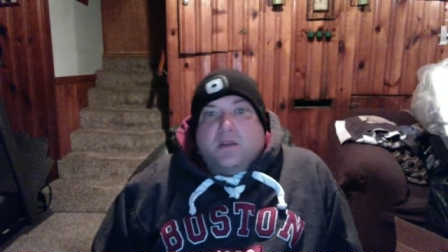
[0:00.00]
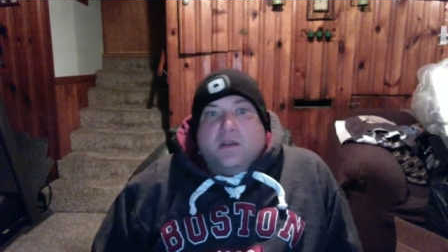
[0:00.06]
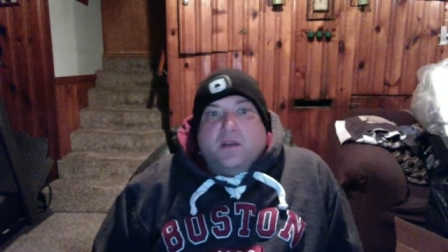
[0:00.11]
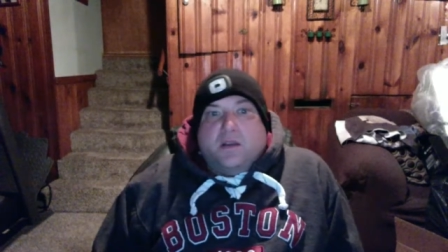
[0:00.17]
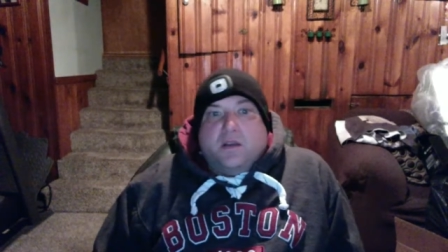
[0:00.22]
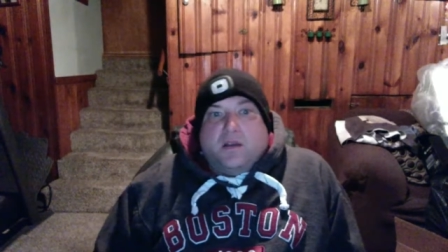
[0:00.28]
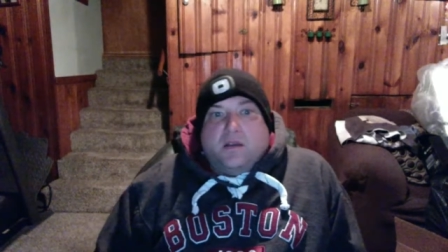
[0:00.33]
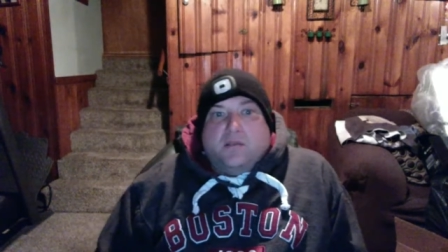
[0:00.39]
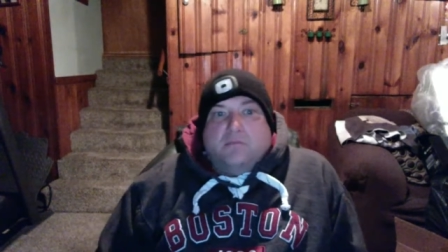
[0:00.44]

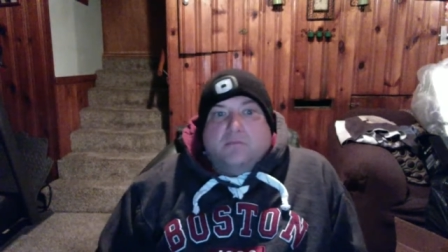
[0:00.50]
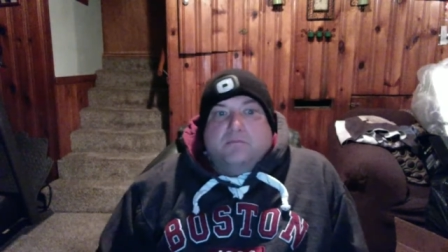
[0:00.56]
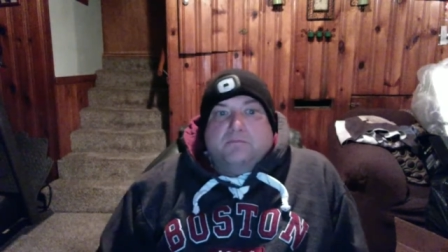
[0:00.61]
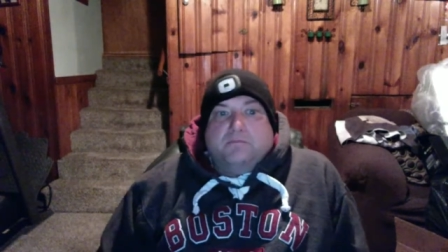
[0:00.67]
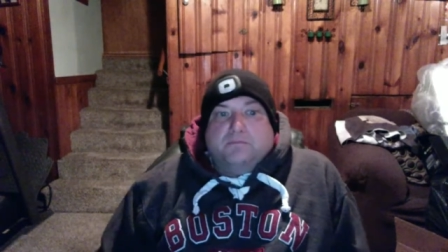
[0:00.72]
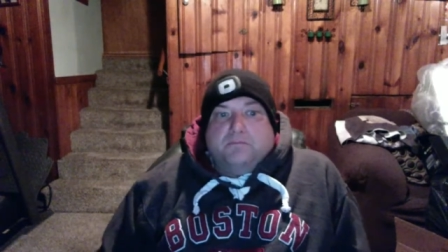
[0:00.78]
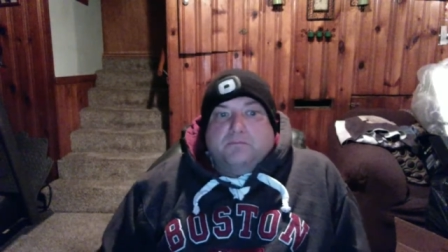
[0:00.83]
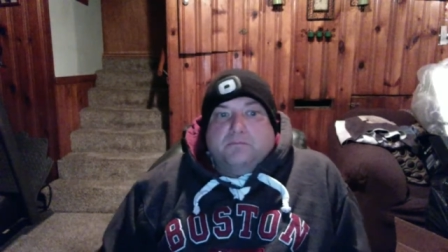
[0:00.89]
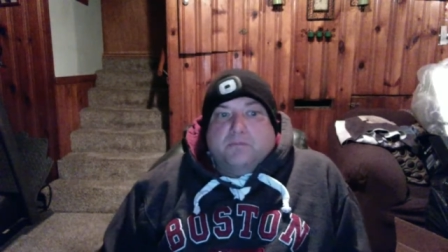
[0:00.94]
Um,
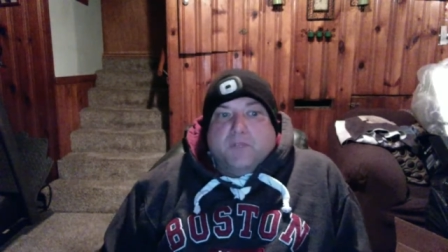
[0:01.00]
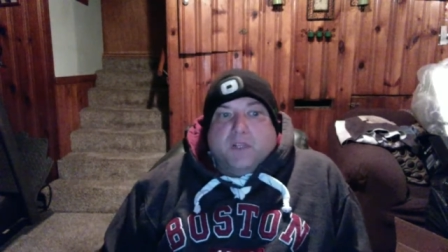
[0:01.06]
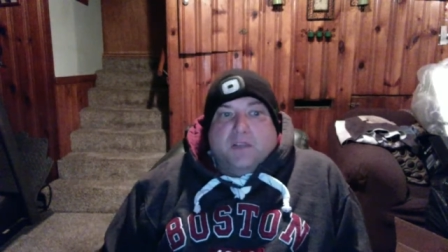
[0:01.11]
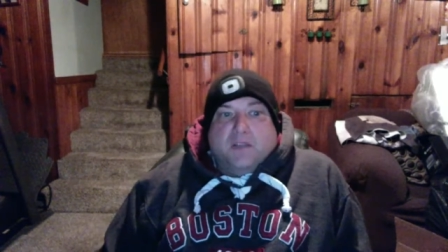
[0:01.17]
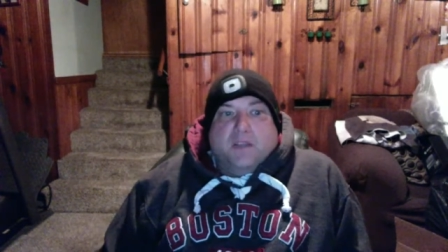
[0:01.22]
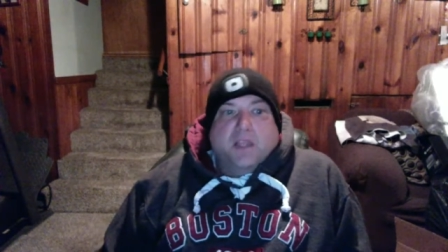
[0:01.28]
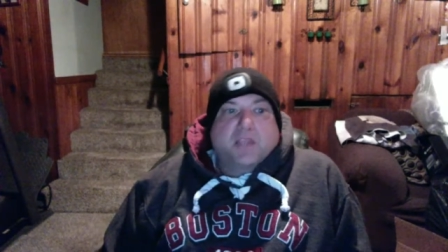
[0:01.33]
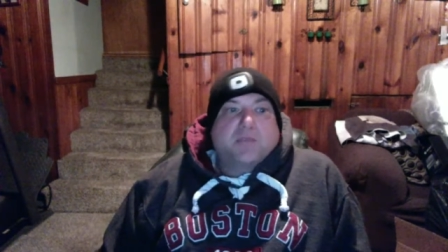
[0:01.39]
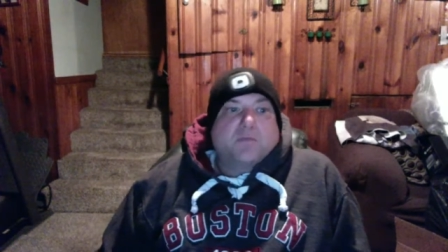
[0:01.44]

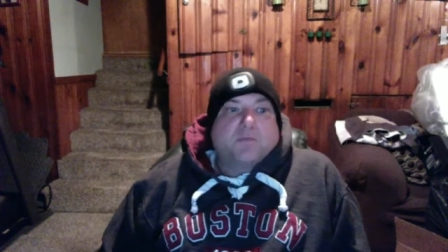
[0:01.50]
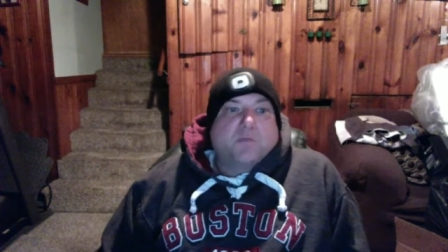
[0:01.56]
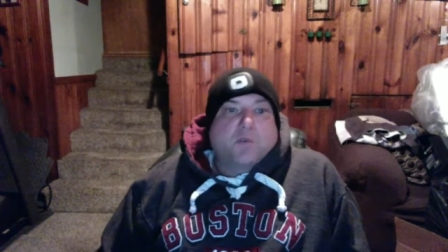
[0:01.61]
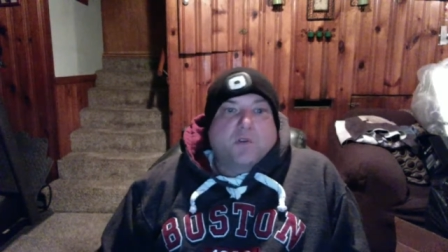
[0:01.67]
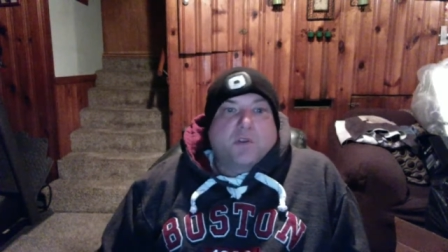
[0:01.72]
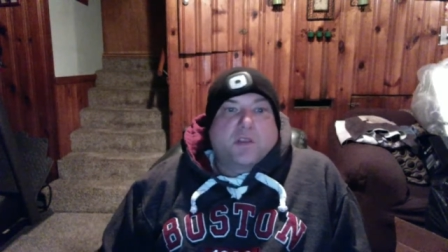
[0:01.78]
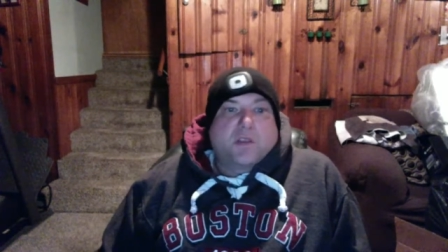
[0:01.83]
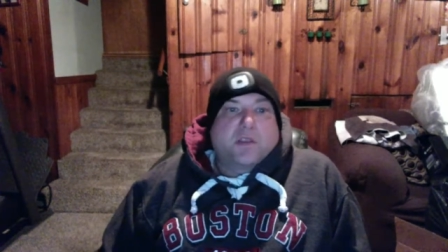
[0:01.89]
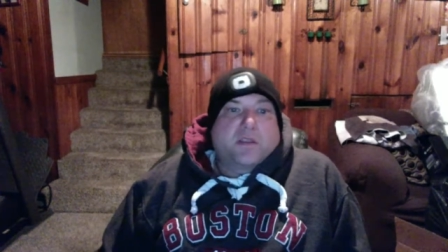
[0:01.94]
that's
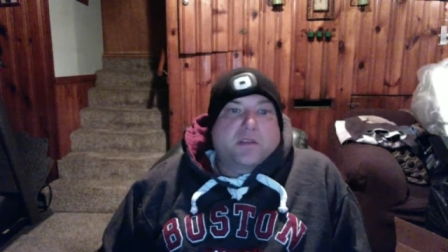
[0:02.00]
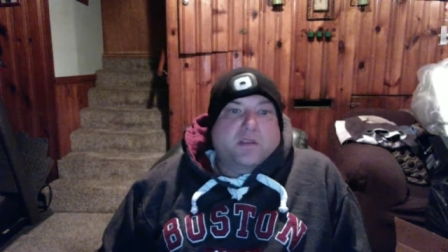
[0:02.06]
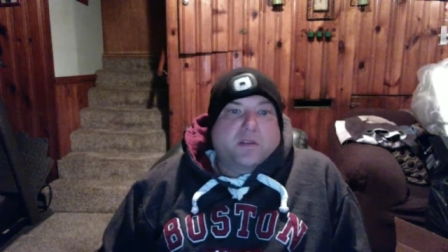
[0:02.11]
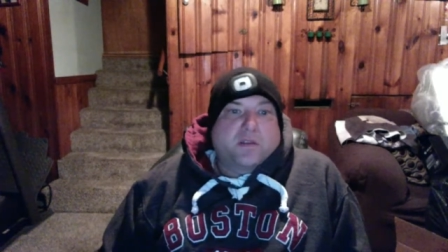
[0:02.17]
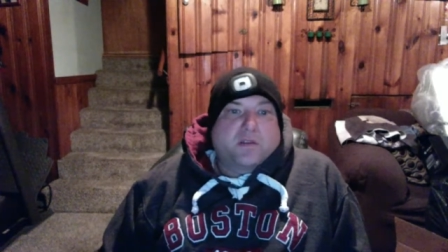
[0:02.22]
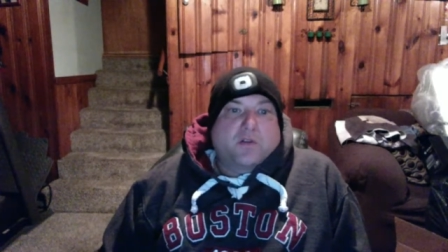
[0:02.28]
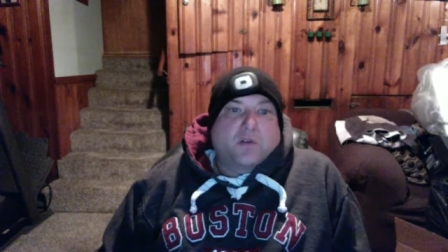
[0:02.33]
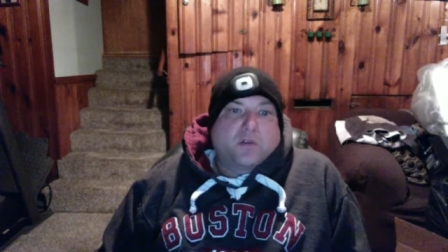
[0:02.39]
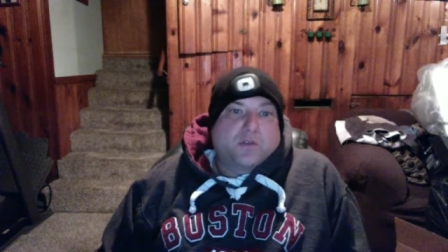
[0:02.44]
more
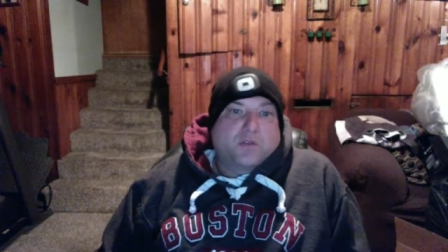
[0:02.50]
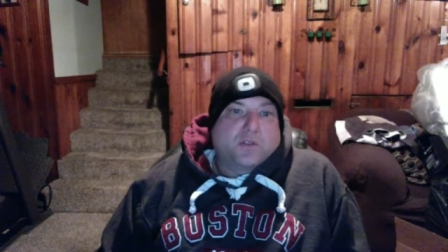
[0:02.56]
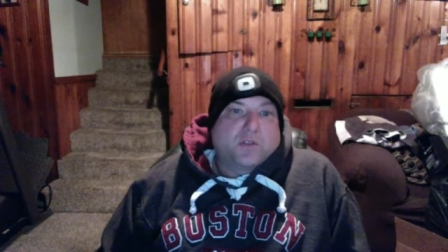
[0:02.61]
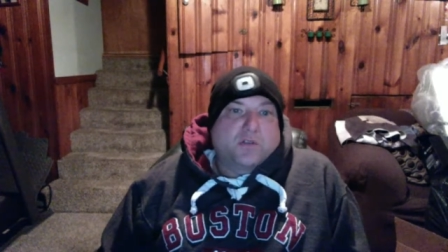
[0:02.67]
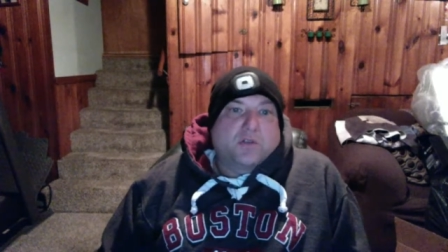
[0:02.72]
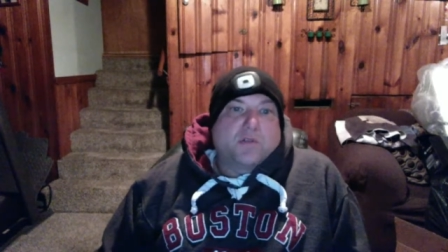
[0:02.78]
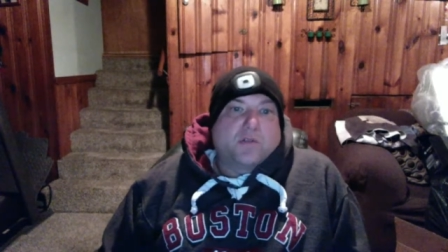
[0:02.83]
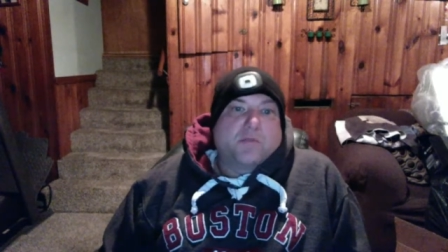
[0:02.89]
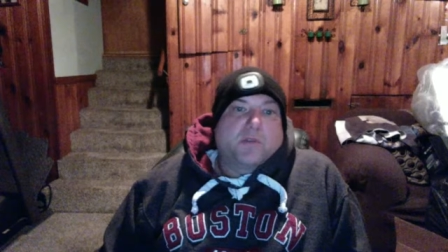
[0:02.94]
the
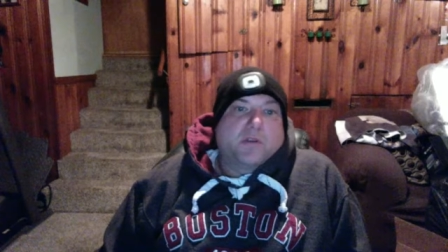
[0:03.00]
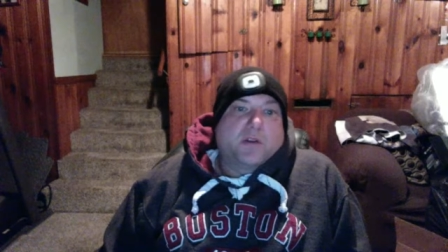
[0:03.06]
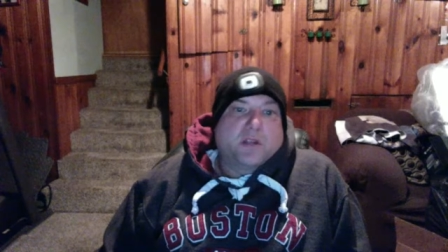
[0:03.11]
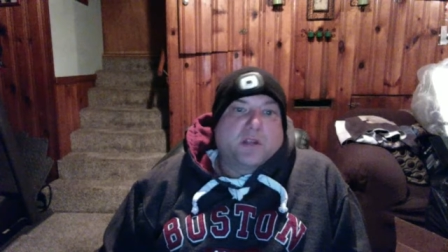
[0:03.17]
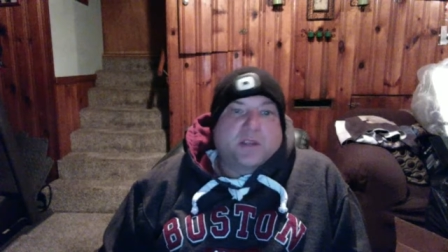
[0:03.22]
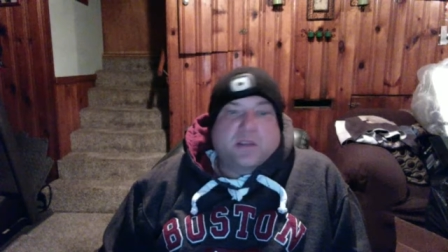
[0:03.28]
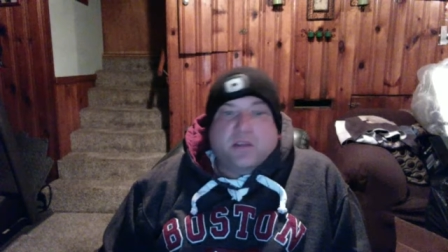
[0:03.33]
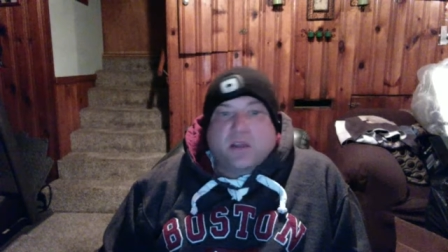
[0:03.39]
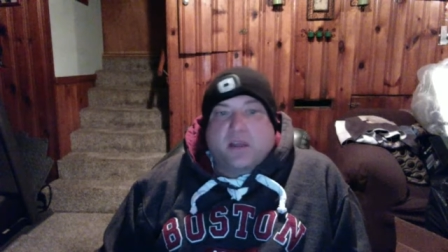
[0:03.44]
coastal
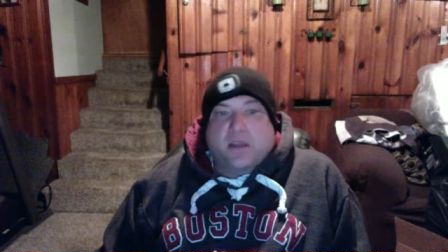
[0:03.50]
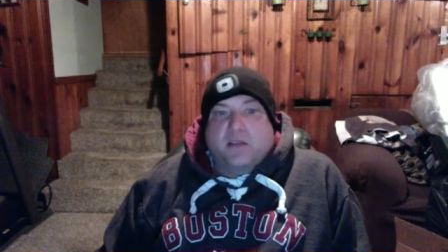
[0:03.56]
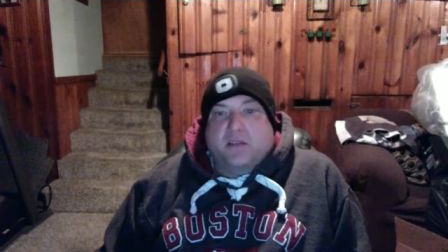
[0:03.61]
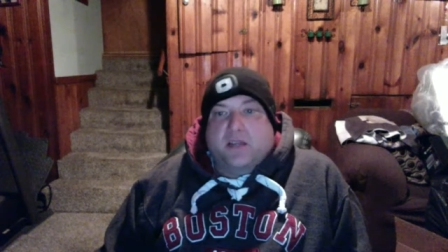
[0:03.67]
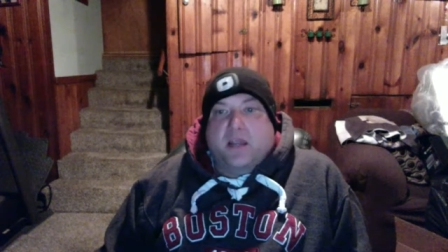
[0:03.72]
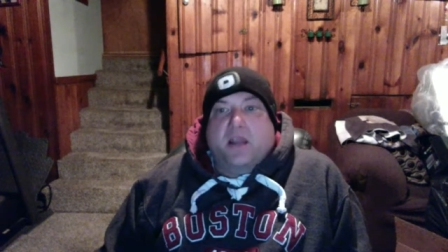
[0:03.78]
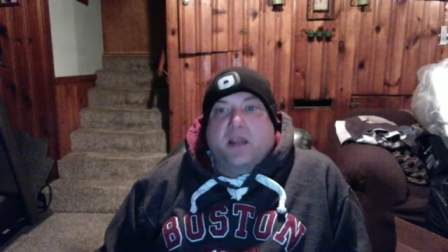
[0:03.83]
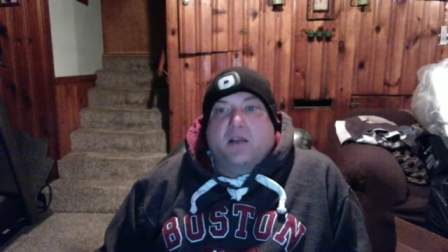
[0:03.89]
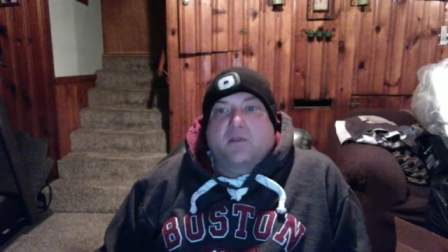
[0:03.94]
community
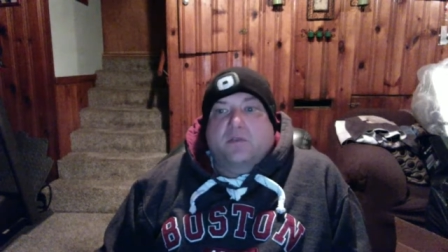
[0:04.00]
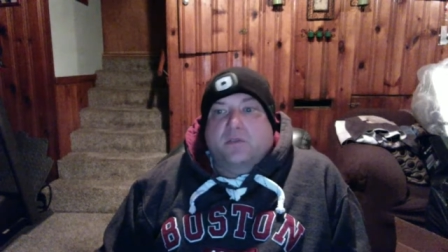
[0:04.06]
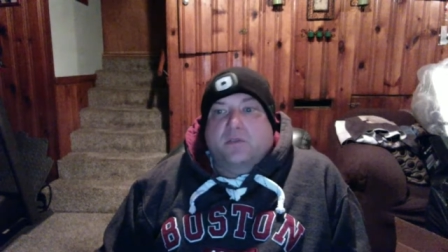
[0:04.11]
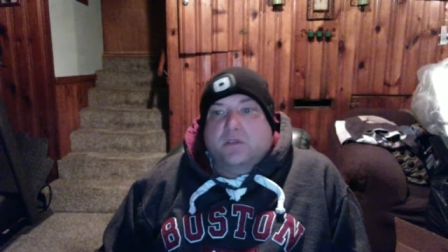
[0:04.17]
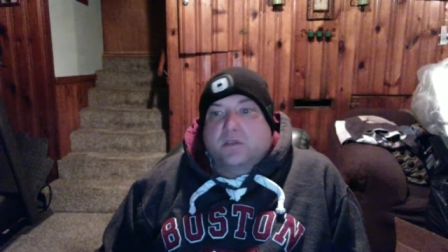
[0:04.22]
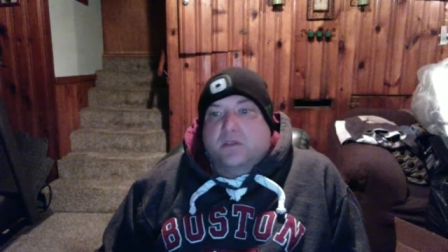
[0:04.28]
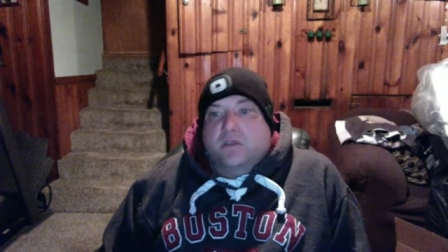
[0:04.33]
towns.